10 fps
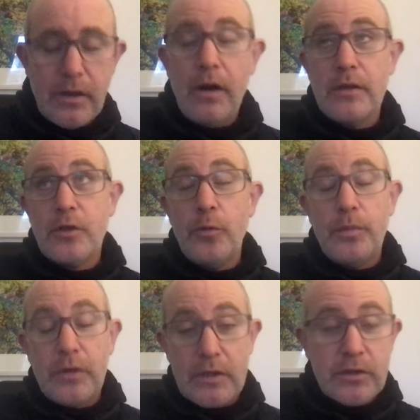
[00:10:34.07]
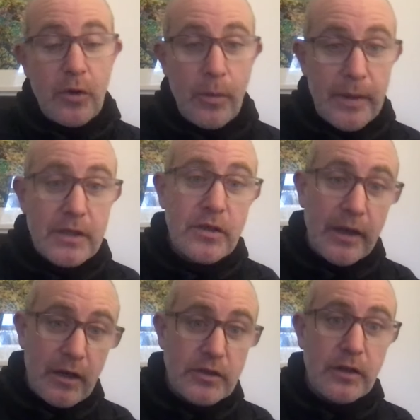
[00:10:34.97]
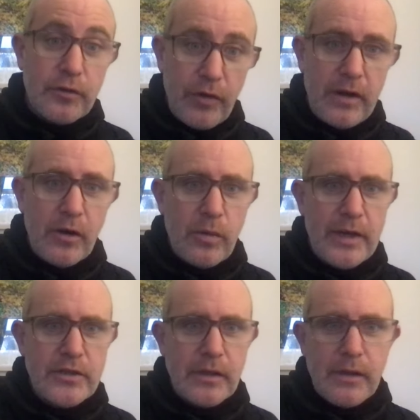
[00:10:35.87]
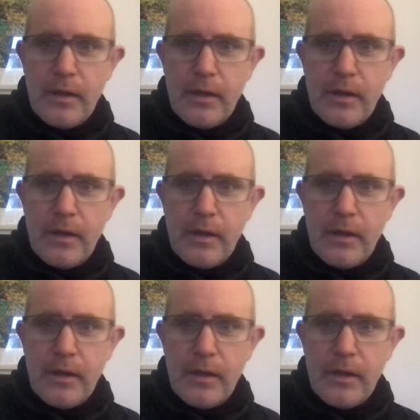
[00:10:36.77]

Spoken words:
or disturbing psychological thriller question?